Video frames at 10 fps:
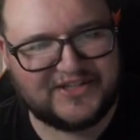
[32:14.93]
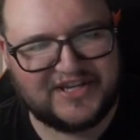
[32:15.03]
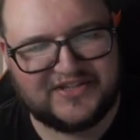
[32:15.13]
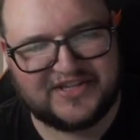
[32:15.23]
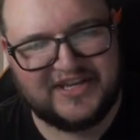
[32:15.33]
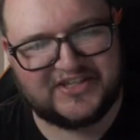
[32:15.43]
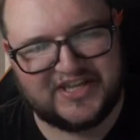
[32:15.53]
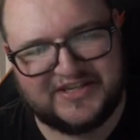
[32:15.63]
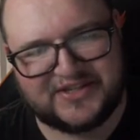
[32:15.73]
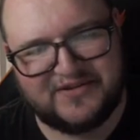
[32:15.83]
he sees he
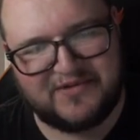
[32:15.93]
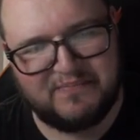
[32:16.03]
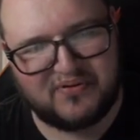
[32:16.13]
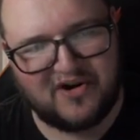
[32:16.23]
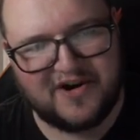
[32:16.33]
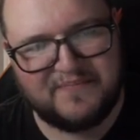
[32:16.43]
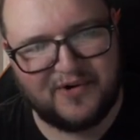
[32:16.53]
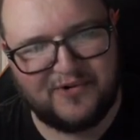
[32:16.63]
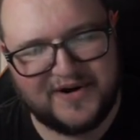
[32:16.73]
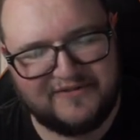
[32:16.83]
sees the, the pride
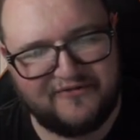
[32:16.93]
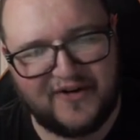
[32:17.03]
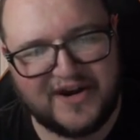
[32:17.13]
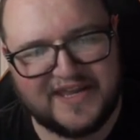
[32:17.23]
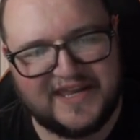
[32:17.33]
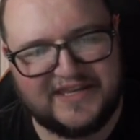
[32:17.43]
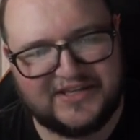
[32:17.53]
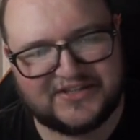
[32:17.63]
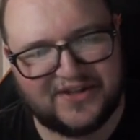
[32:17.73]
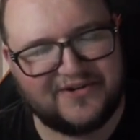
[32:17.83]
ball, and he fucking he,
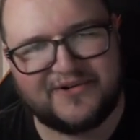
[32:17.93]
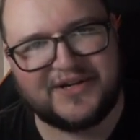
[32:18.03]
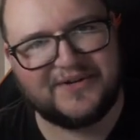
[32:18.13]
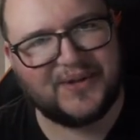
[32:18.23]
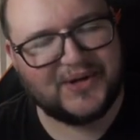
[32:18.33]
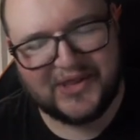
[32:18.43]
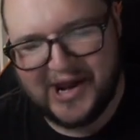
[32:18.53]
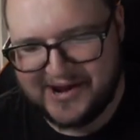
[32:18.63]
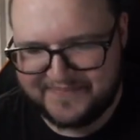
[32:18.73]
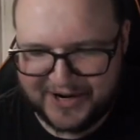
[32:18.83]
he's like, oh, I don't like
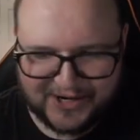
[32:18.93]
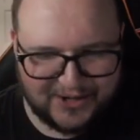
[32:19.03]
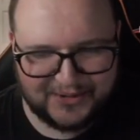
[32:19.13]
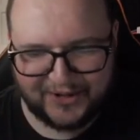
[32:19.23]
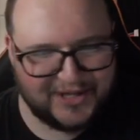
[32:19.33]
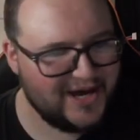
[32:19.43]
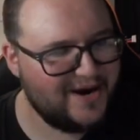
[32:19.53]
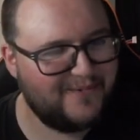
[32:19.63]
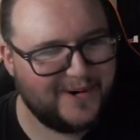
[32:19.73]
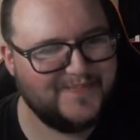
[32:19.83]
that. I don't like
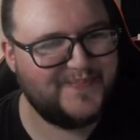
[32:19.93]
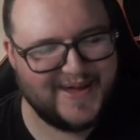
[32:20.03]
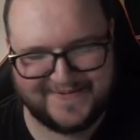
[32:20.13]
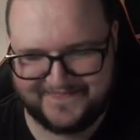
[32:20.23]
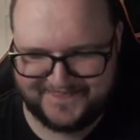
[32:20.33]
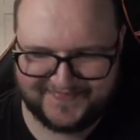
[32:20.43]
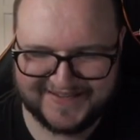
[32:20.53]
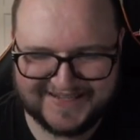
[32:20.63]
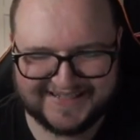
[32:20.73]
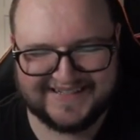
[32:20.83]
that one bit.
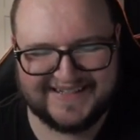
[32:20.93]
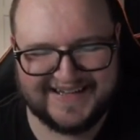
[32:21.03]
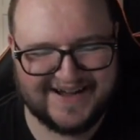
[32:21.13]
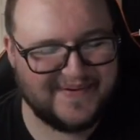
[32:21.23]
Uh,